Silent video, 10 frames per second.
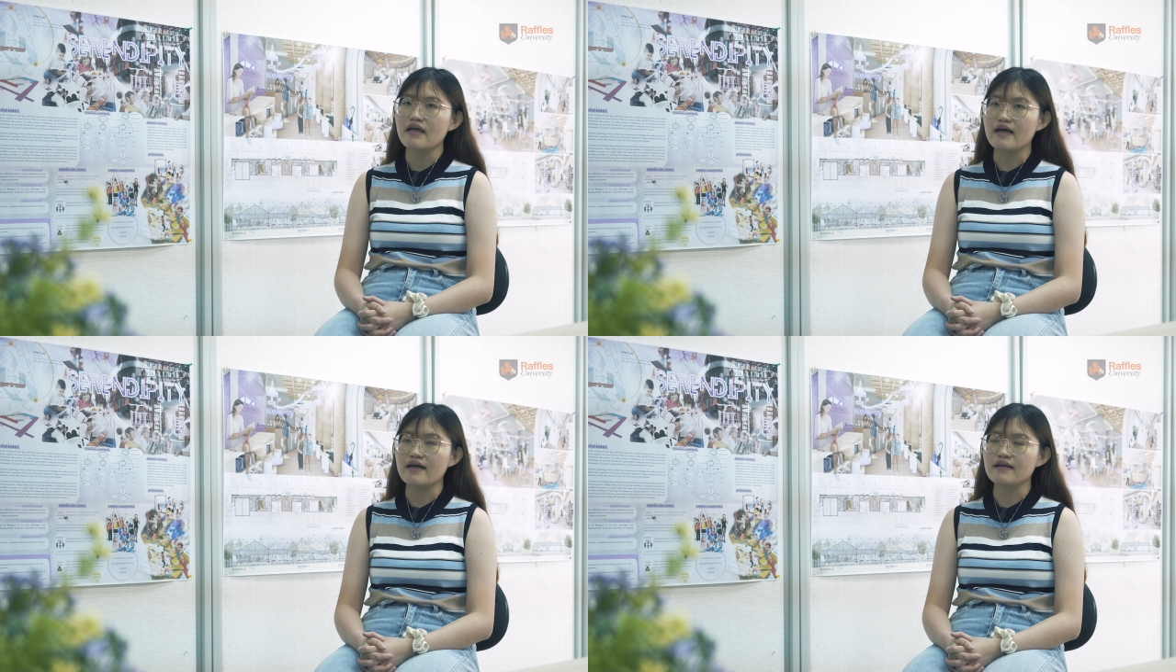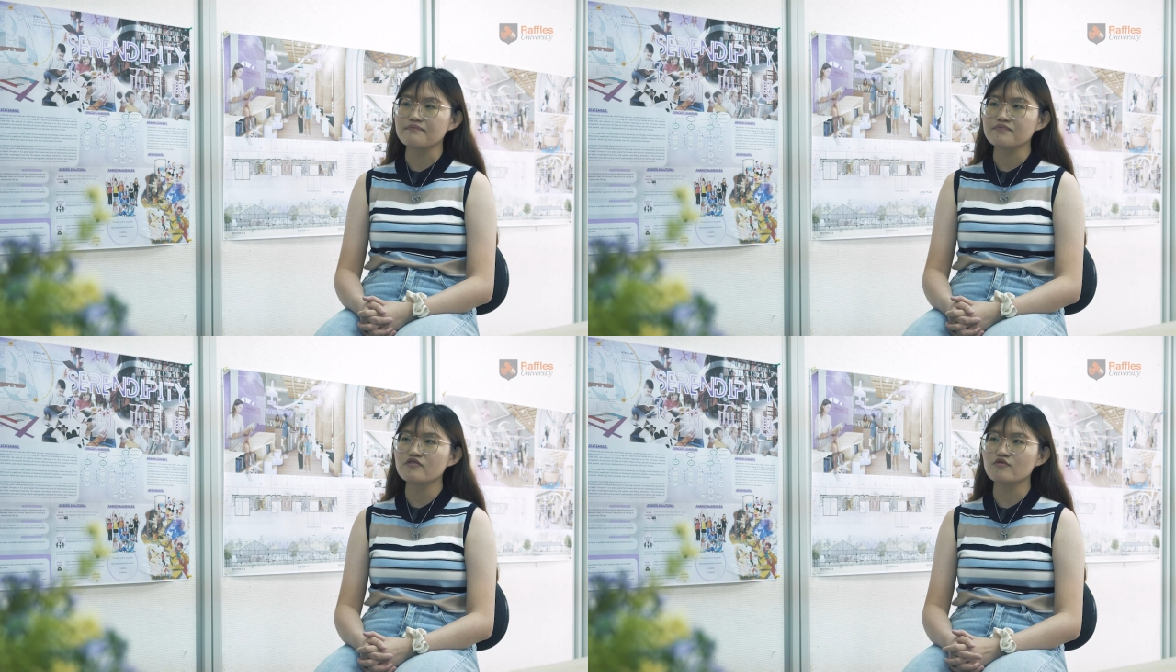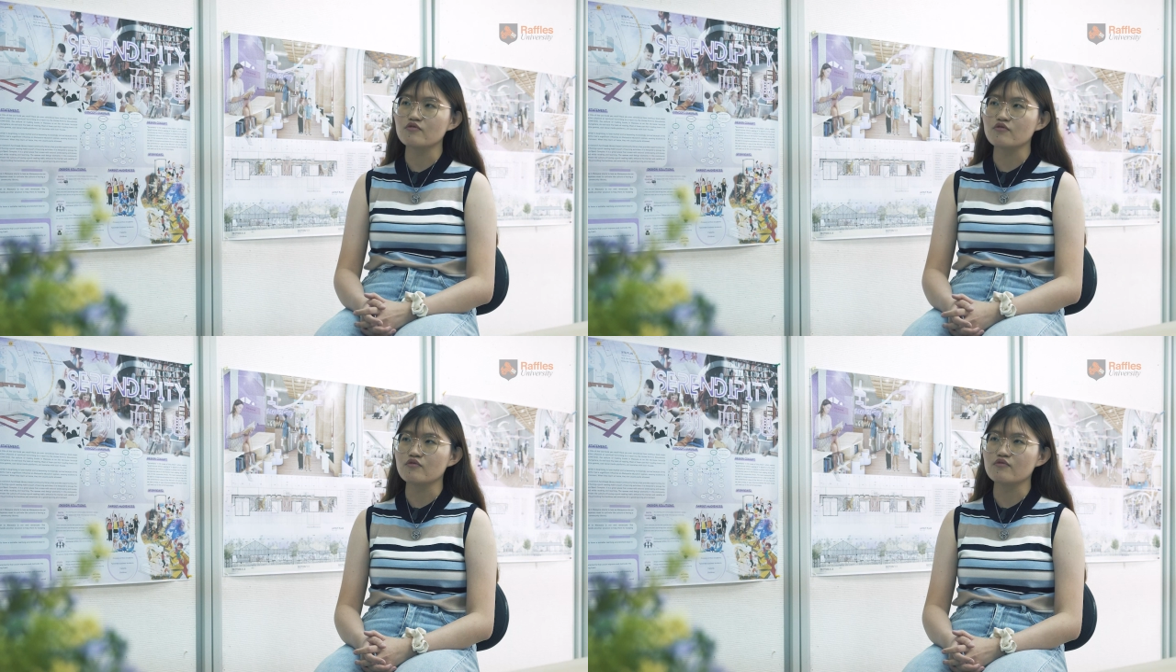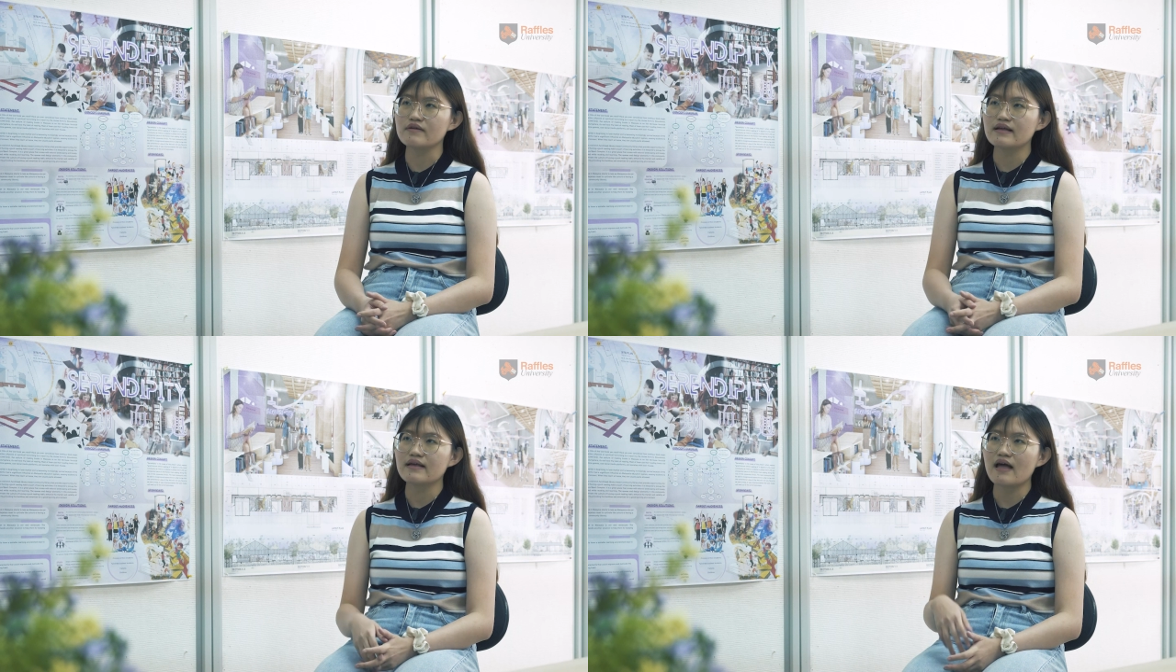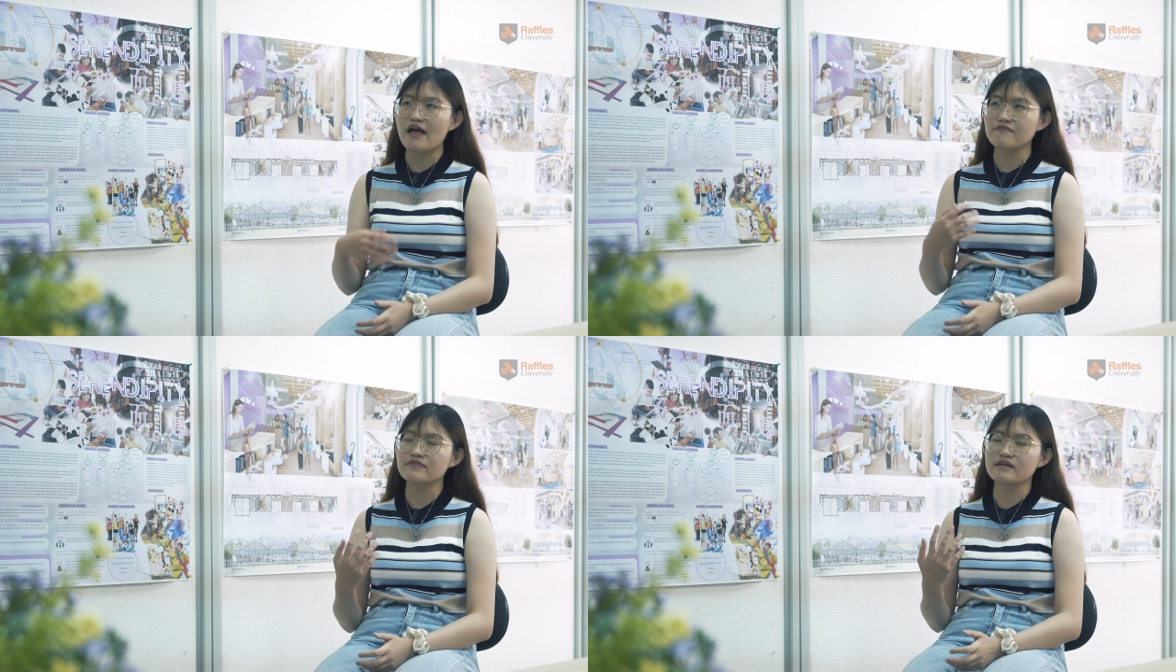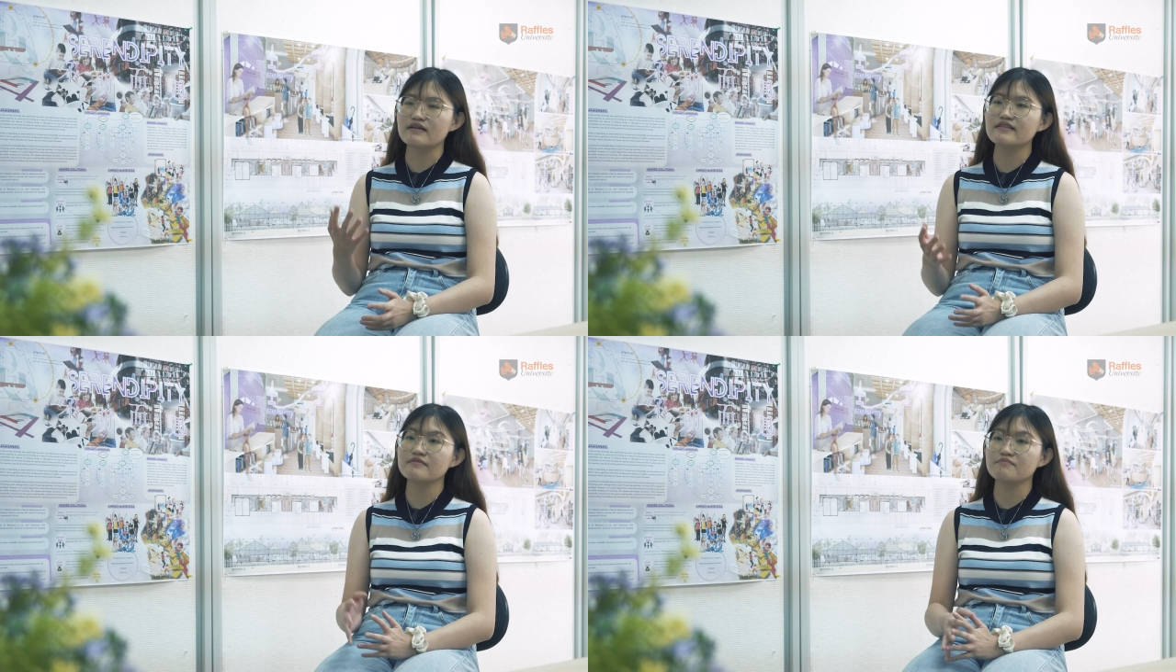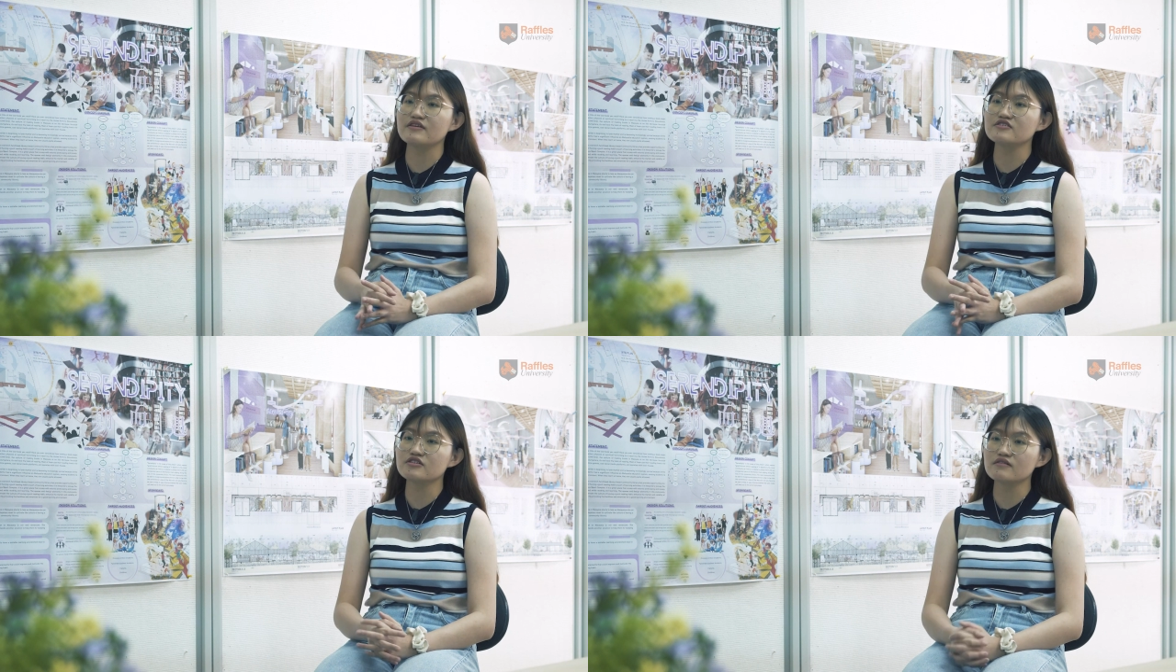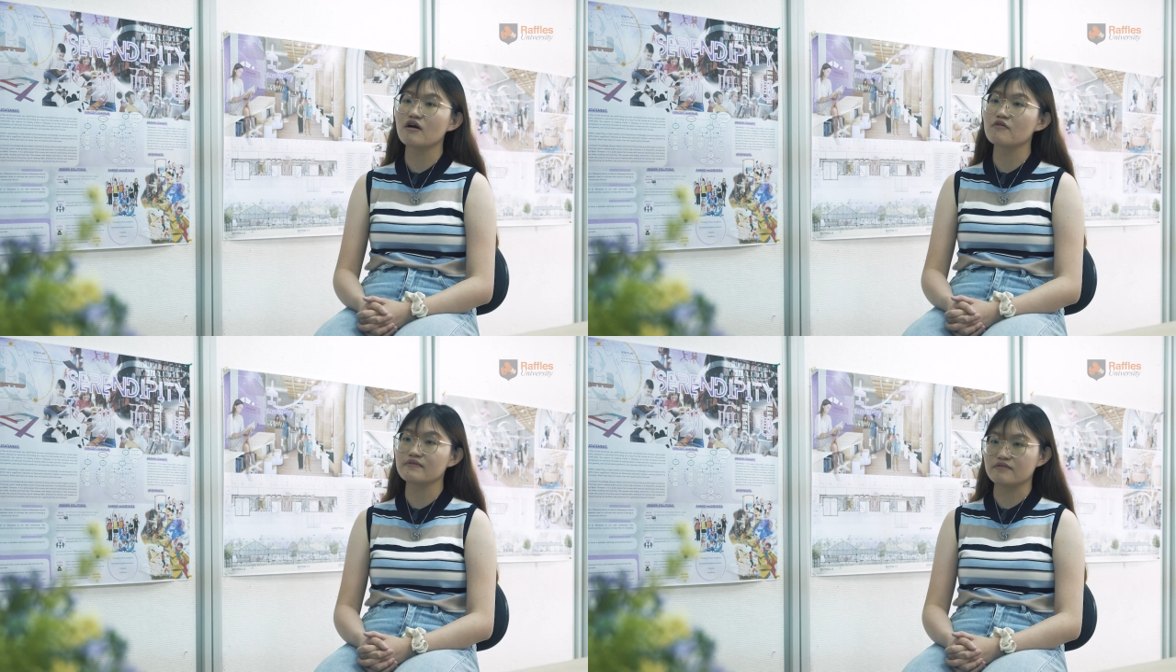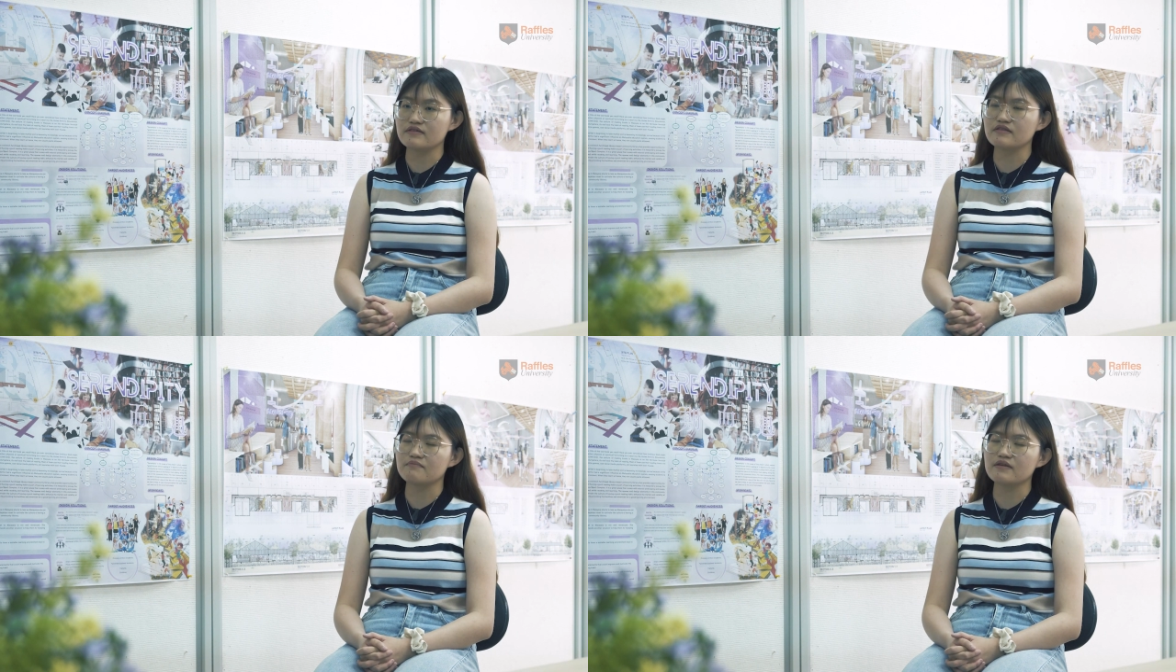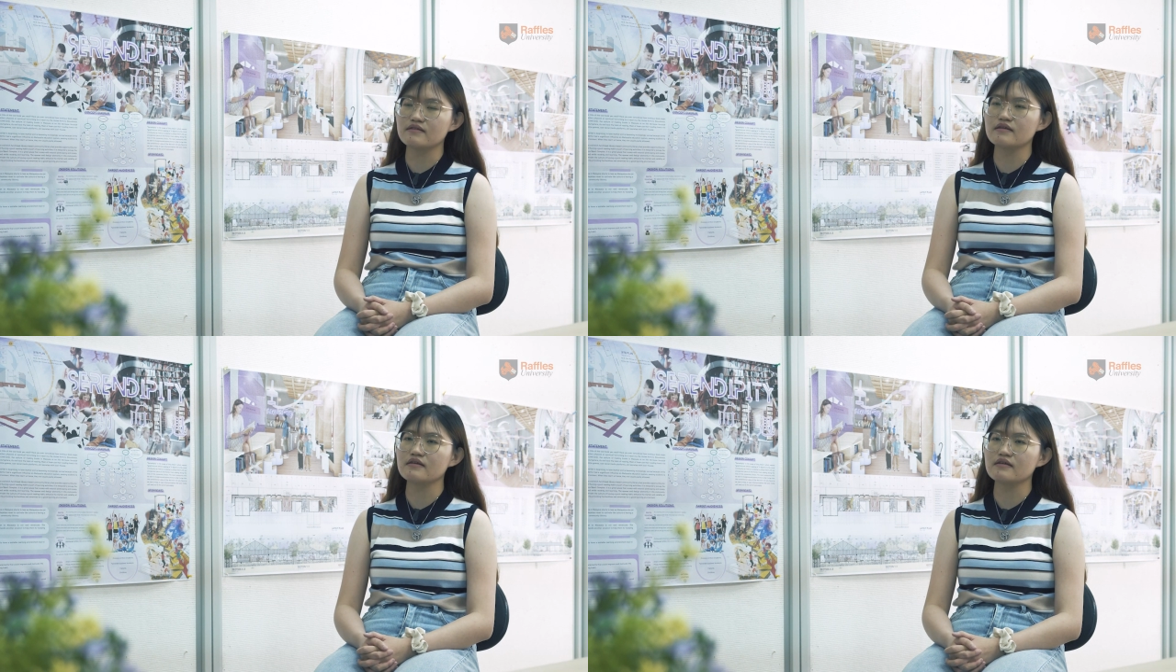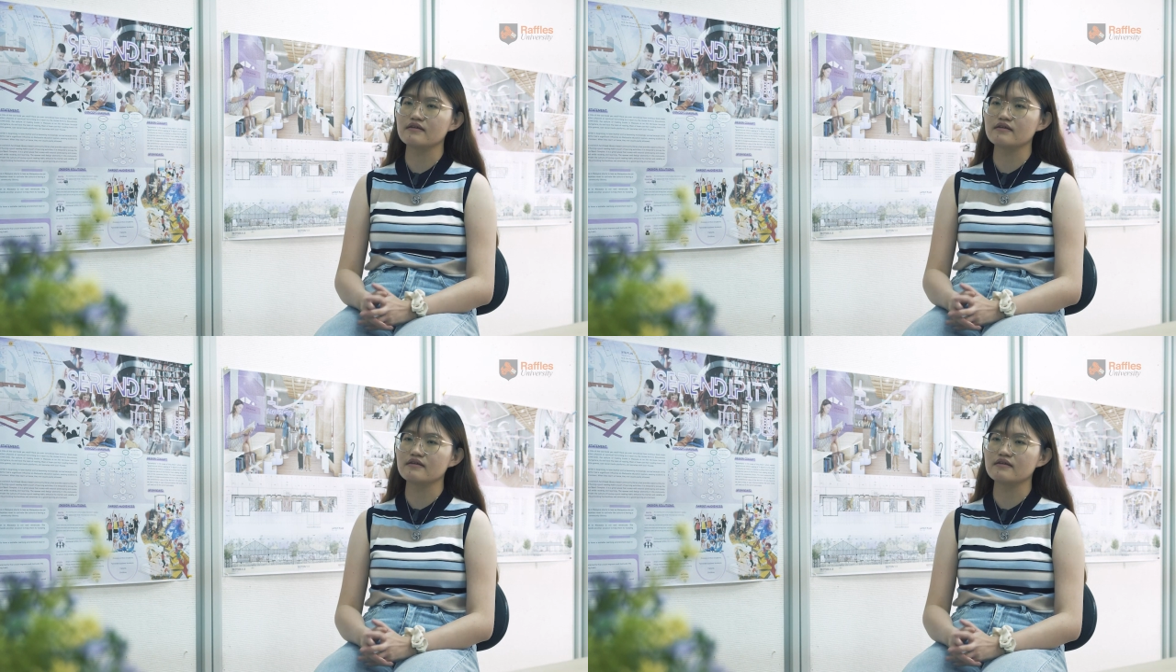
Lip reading: and to have the inspiration of Serendipity